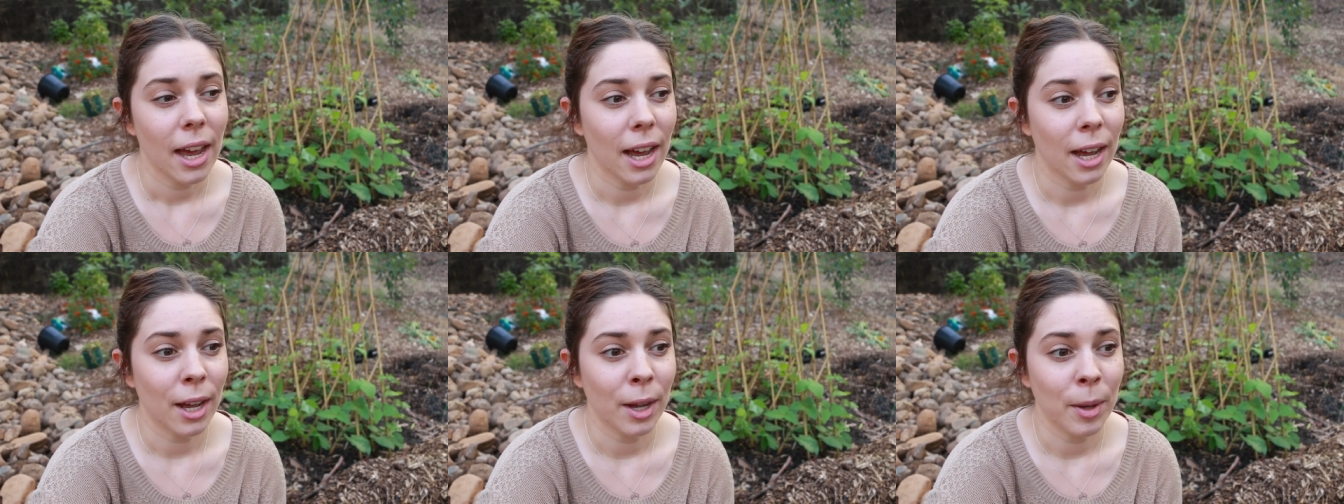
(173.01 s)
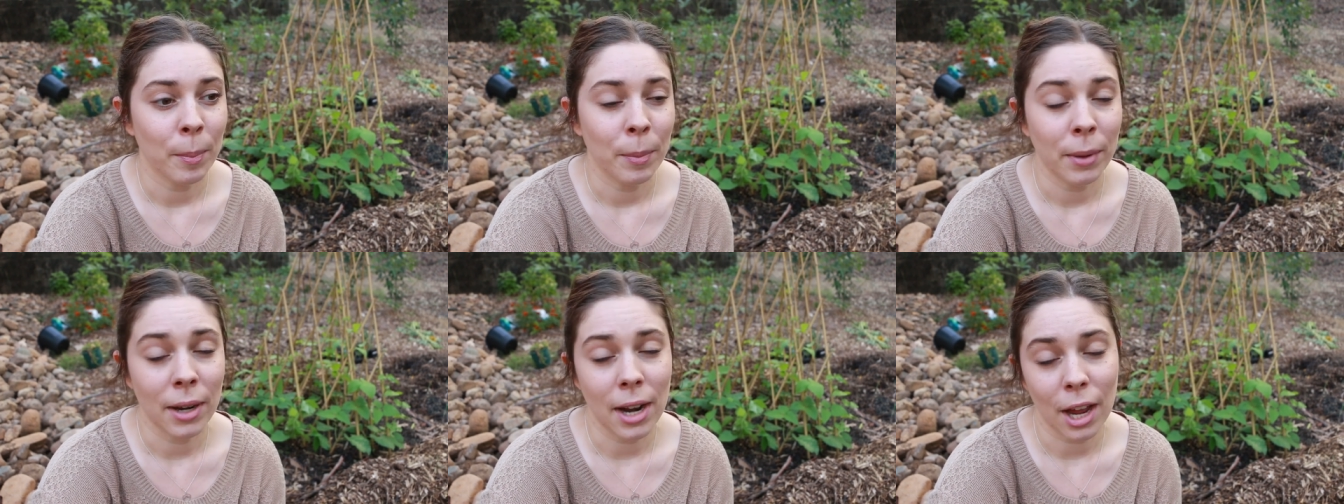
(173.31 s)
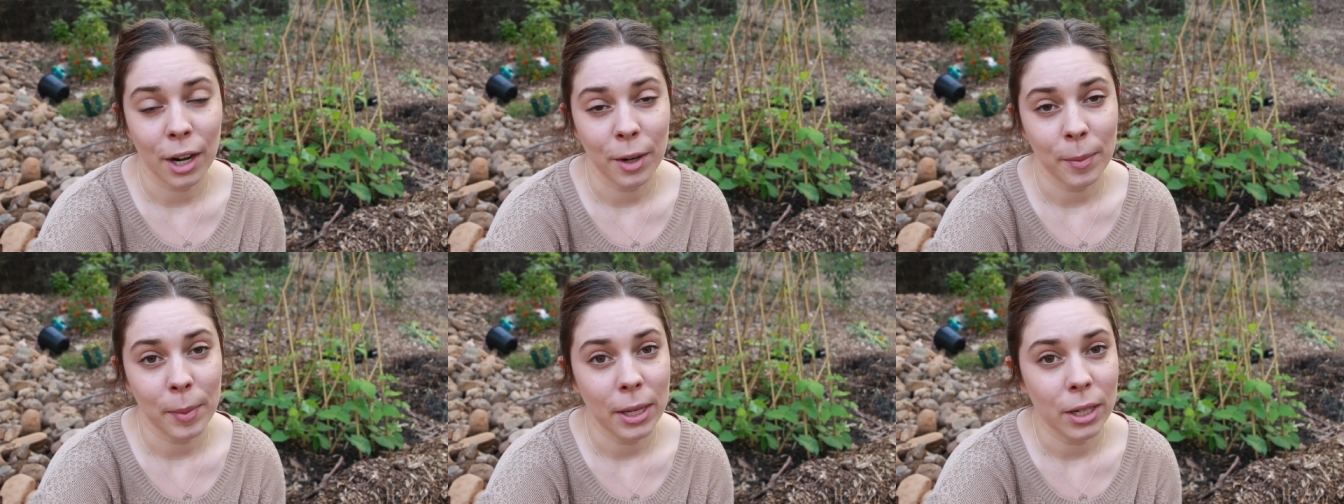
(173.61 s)
Um,
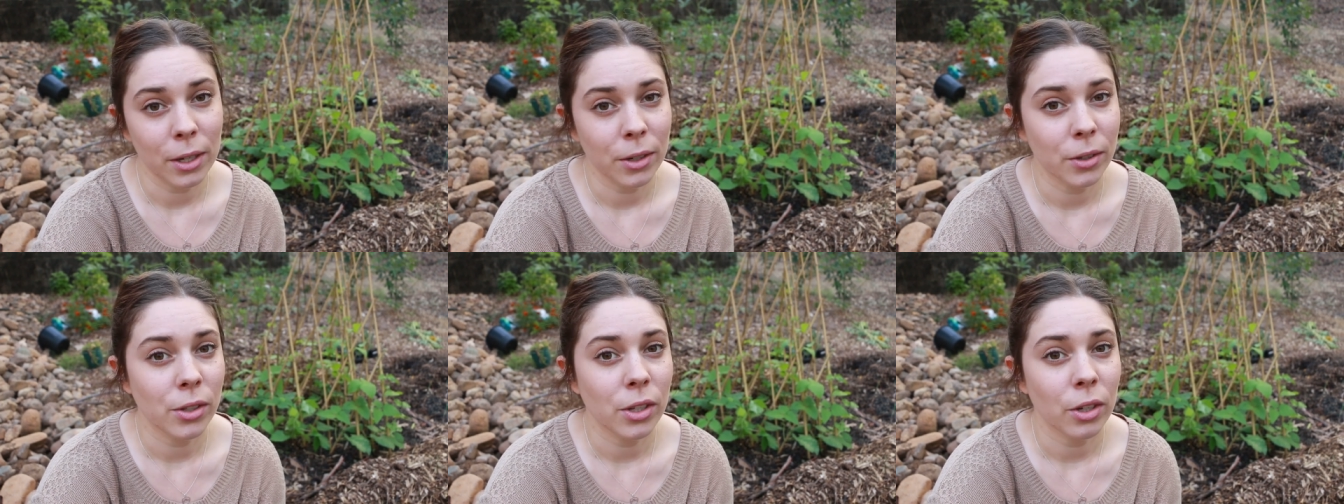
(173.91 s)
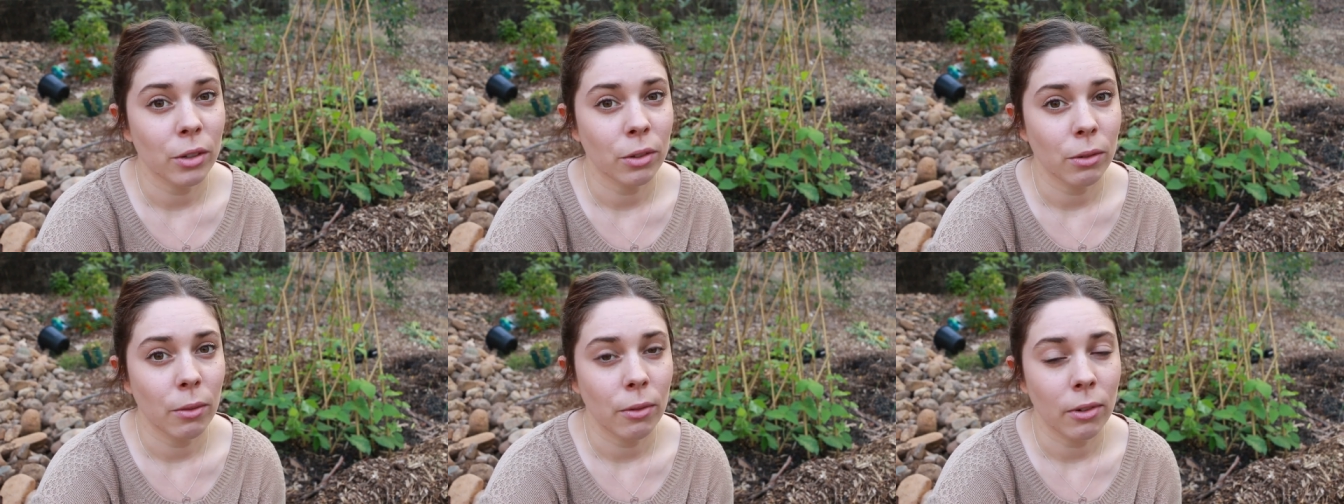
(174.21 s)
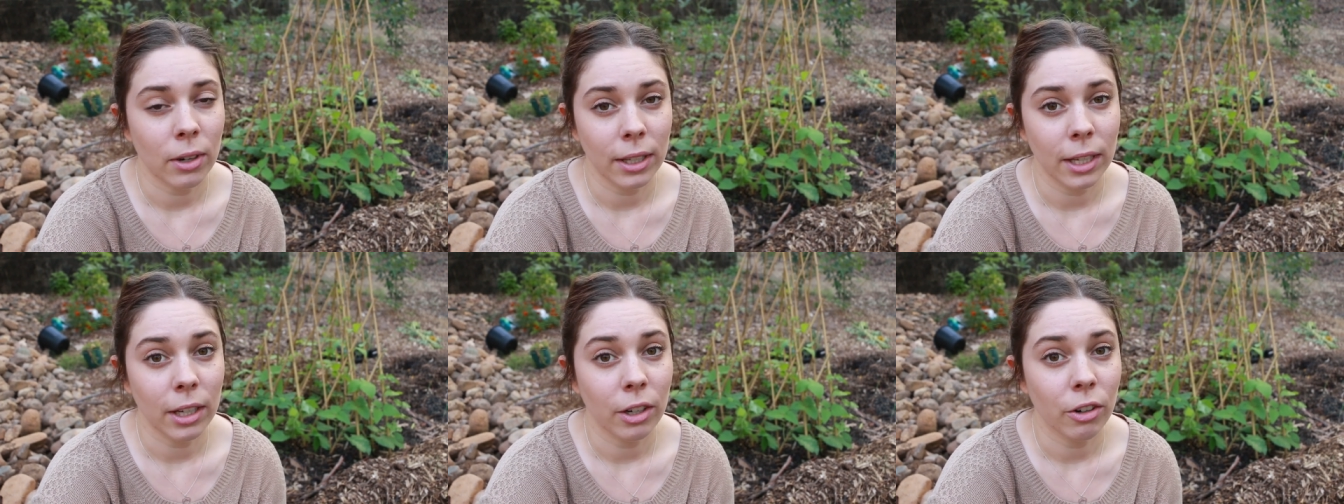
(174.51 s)
banana peels are a
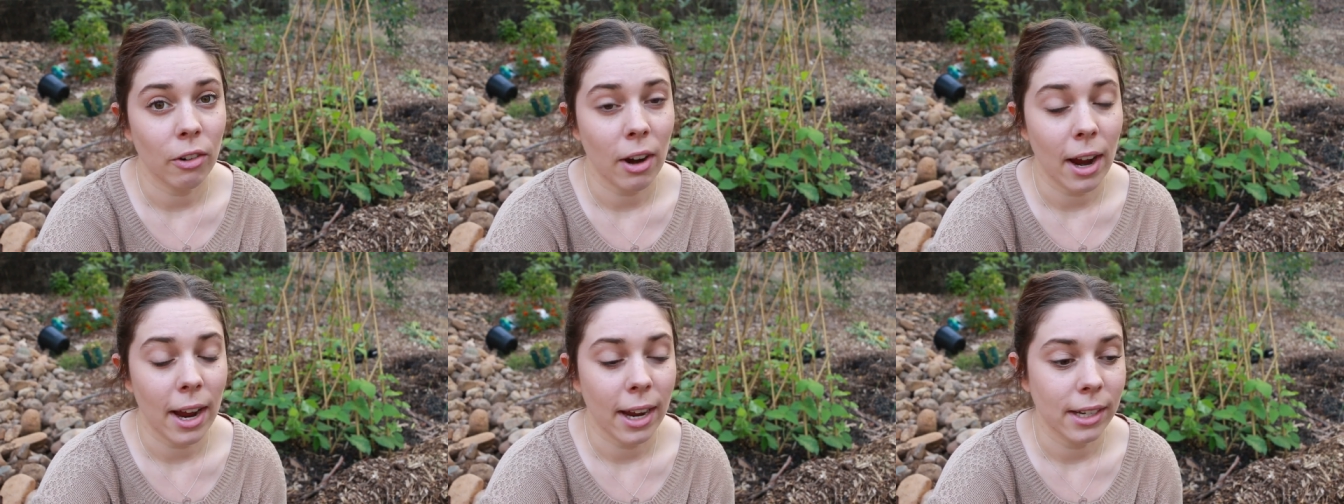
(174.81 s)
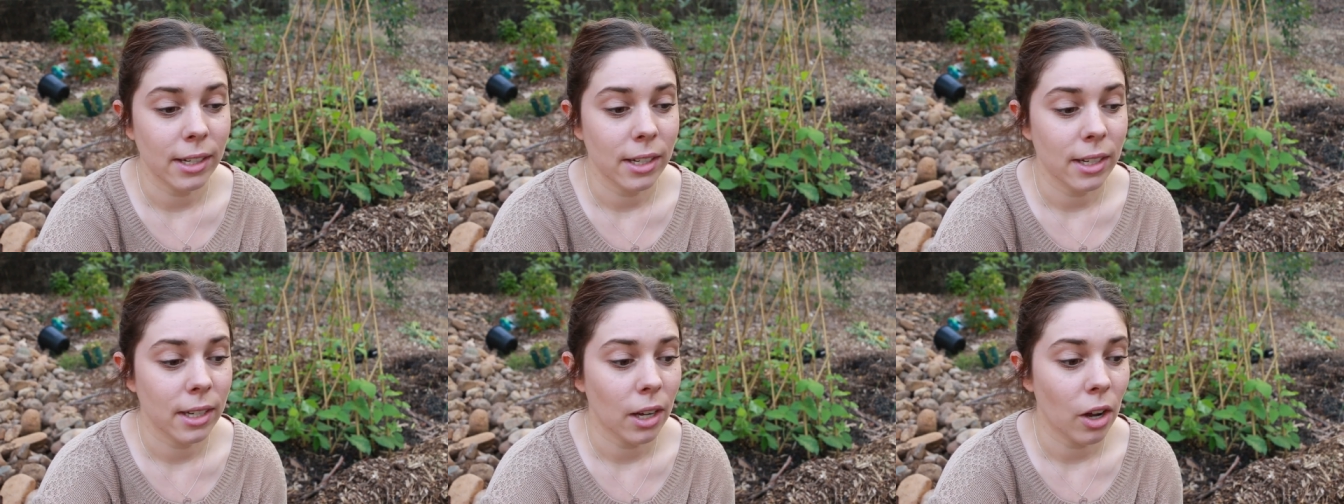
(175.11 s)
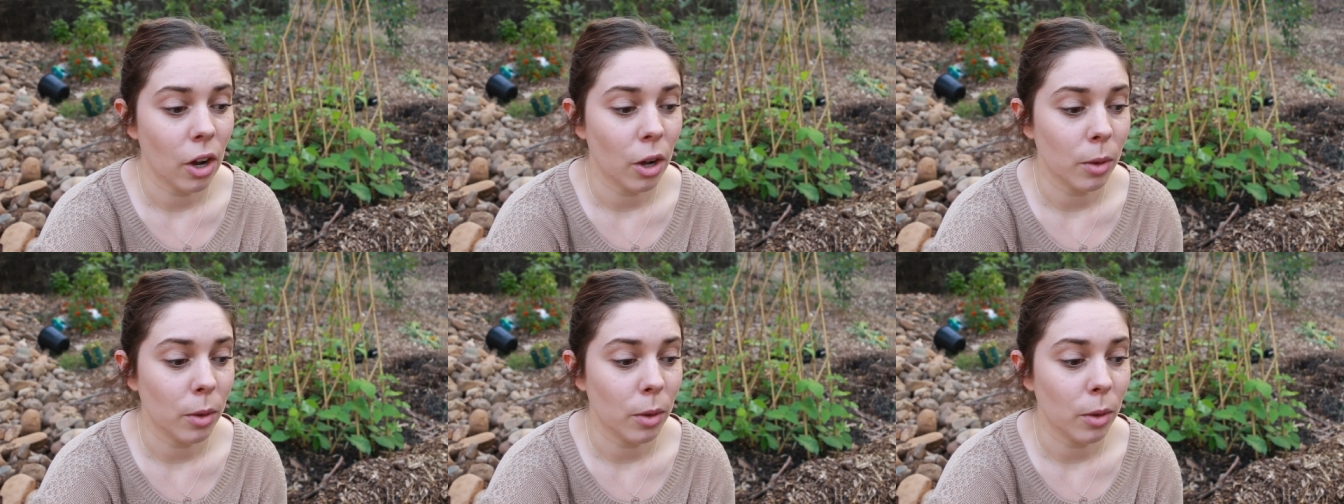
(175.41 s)
really great